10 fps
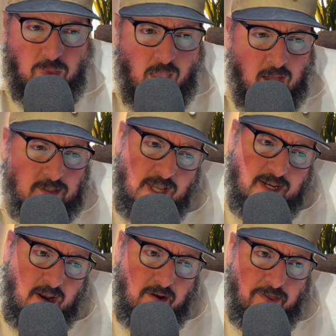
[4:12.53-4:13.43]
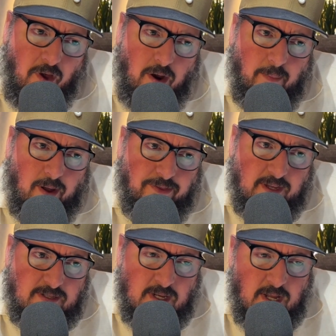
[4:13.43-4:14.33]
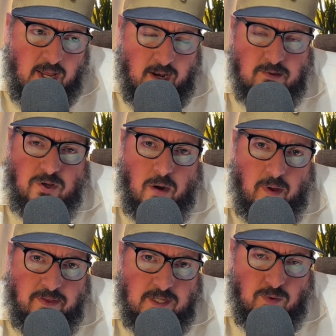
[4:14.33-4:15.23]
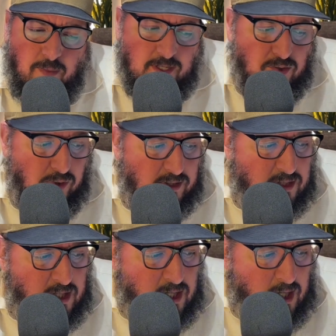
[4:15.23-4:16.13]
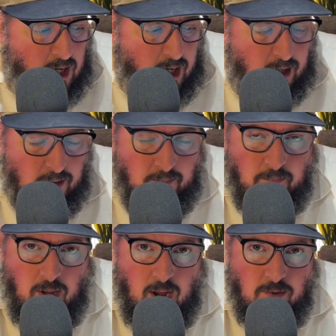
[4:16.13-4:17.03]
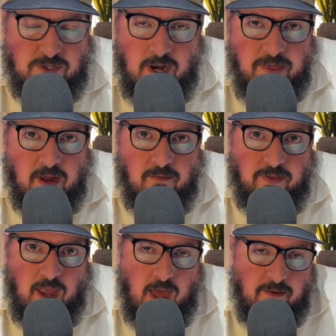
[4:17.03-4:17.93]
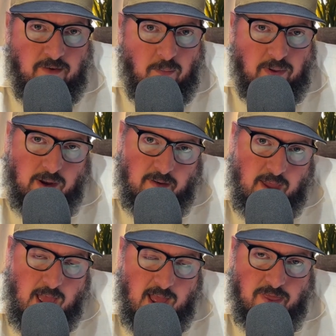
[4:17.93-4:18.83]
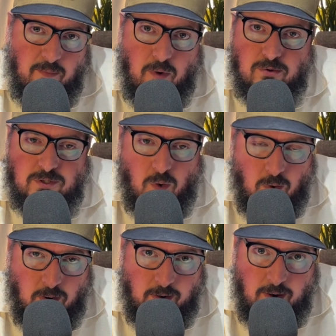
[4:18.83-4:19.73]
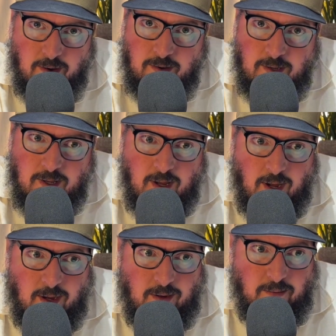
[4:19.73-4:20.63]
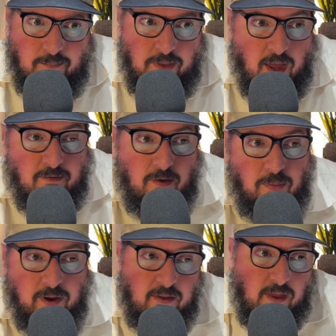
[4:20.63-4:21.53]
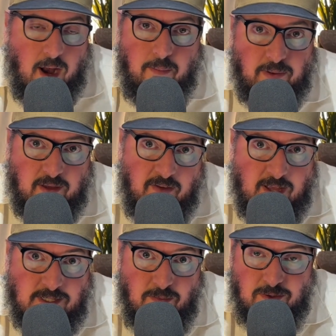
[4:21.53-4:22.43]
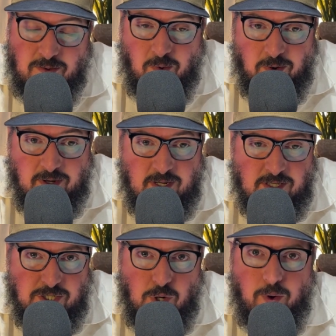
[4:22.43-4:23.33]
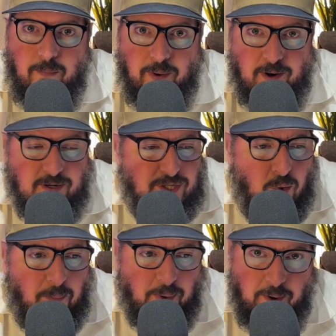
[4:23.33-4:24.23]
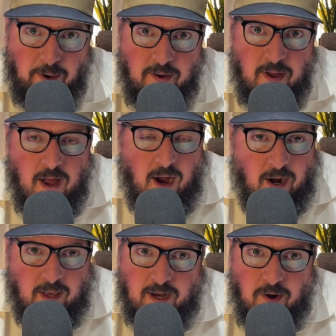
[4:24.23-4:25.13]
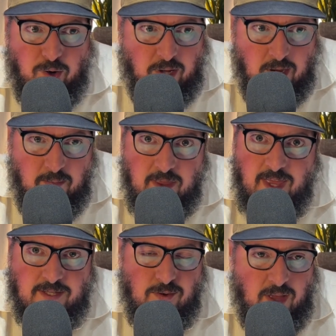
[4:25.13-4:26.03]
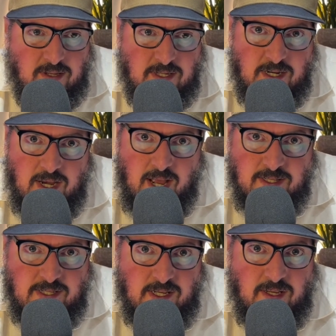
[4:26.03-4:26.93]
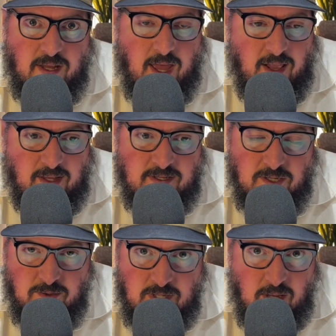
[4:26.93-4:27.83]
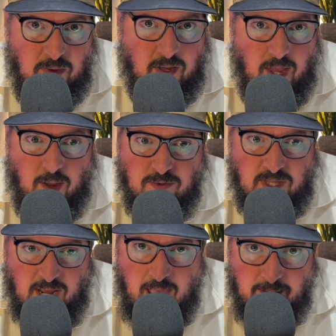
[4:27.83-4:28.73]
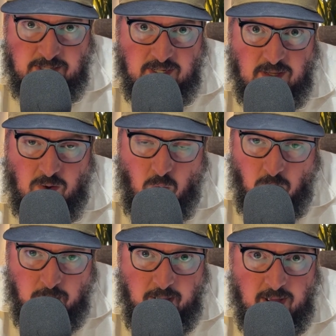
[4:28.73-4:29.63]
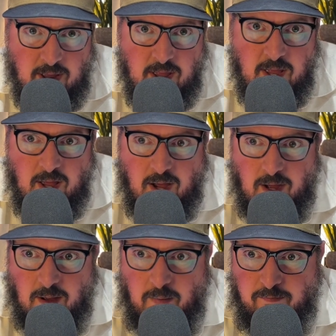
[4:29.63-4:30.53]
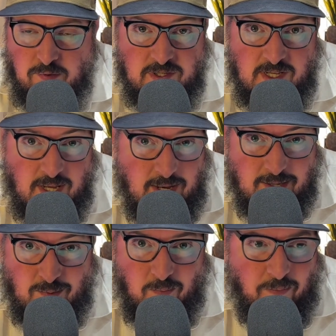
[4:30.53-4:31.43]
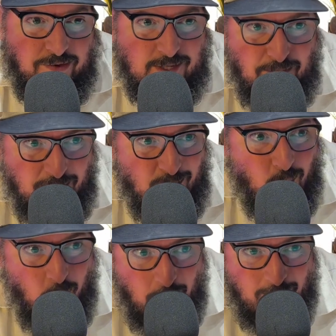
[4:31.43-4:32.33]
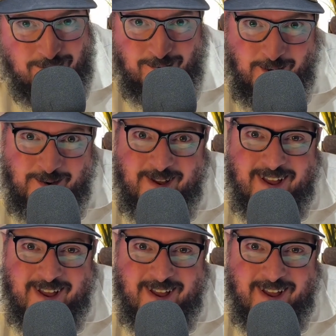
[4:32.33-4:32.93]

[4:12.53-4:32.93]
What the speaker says: I sat down and thought about this, and I was talking about this with my students. I was trying to think of the NFL player that had the most aura. The NFL player that I believe has the most aura is Joe Burrow. Are you kidding me? That 2019 LSU team, he was the captain and the quarterback. Have you seen his spin warm-up throw?